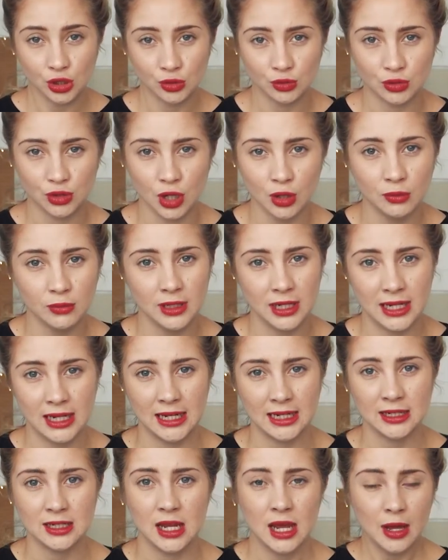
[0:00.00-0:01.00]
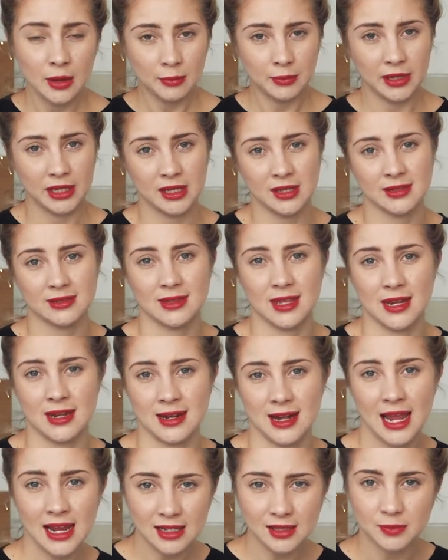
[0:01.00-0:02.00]
you don't need because the
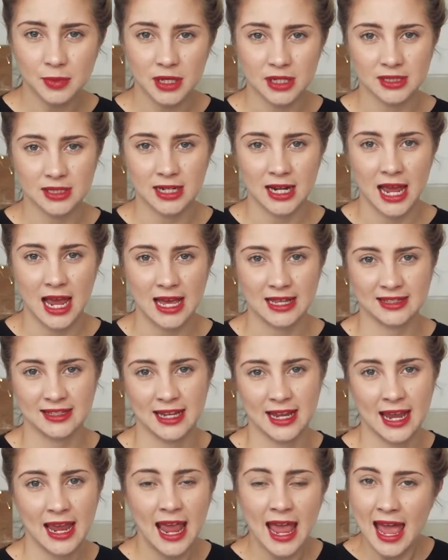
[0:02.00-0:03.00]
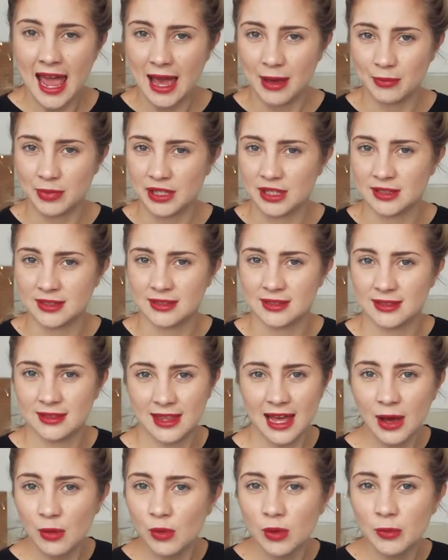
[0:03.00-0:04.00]
next person has it and because
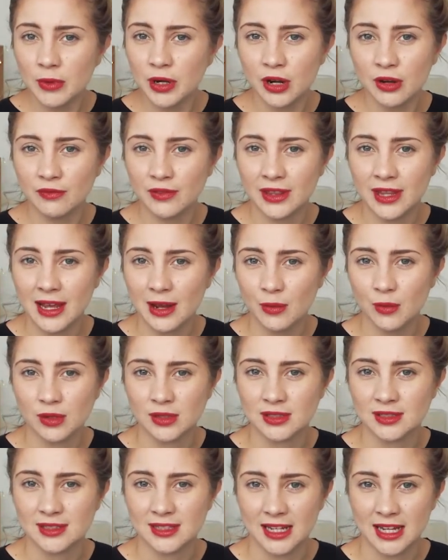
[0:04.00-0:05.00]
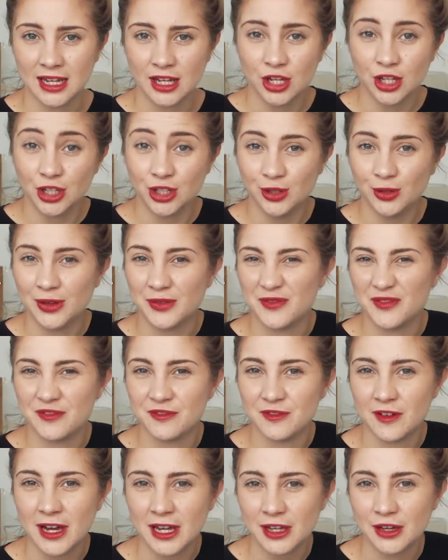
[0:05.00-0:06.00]
that woman over there wants it, you can
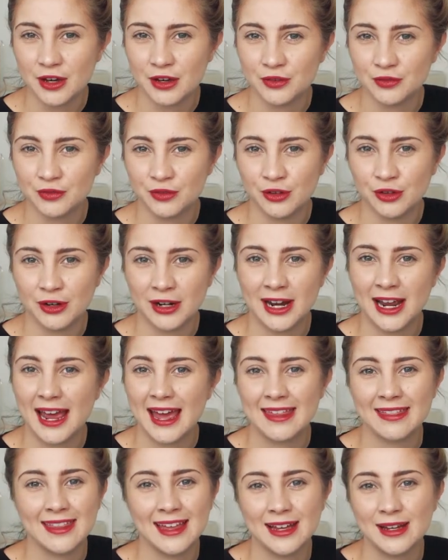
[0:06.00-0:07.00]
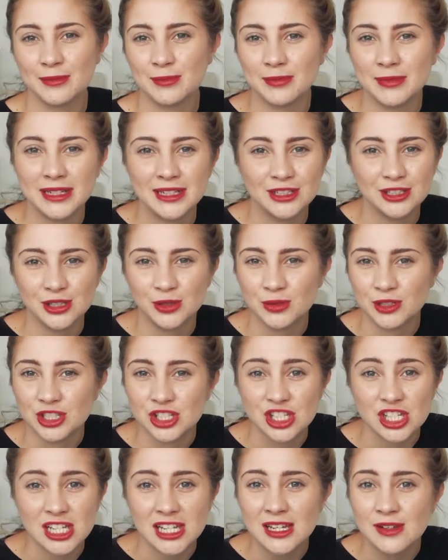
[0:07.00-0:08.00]
fight her for it and that means you
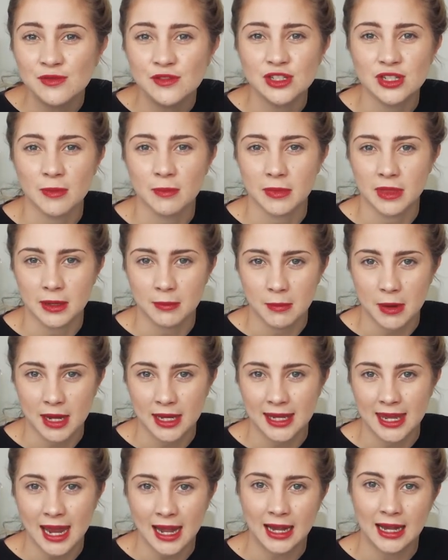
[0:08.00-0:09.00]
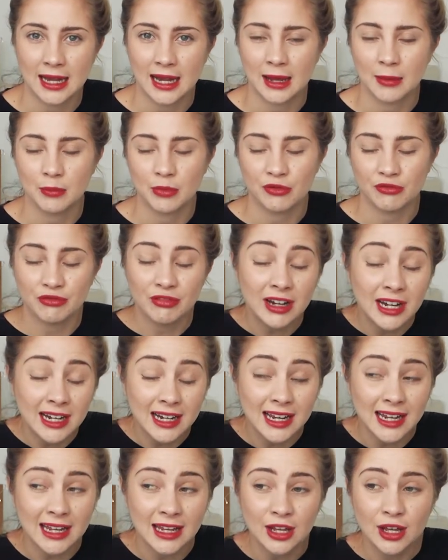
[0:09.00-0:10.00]
achieved something by getting it. But
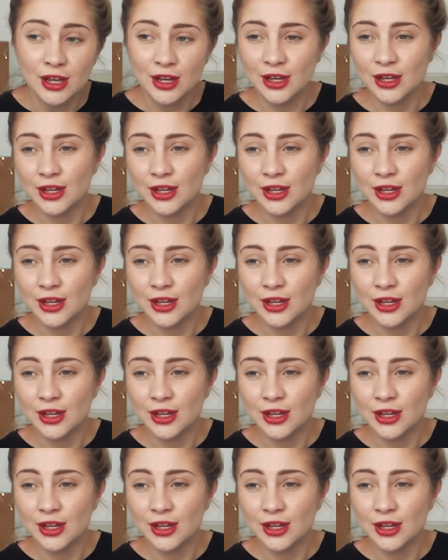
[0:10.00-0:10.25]
really,